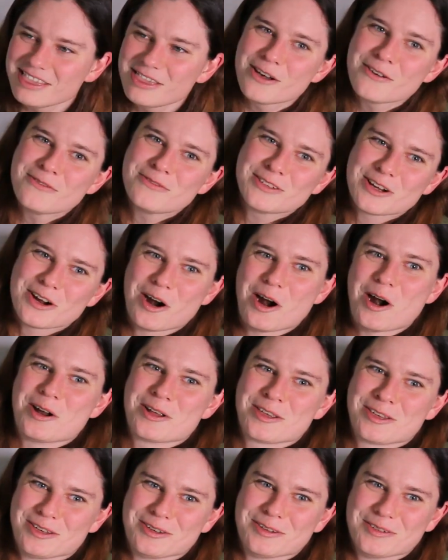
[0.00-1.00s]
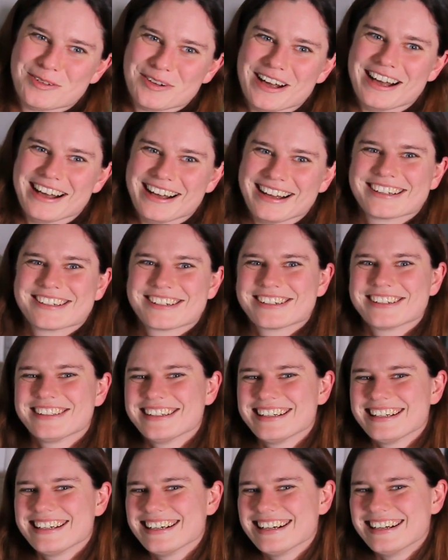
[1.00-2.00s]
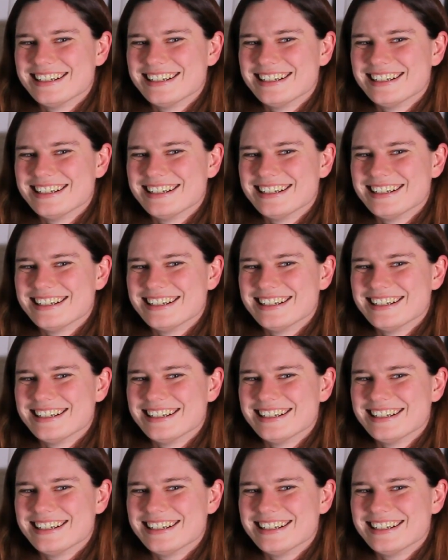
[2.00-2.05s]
love to argue, actually.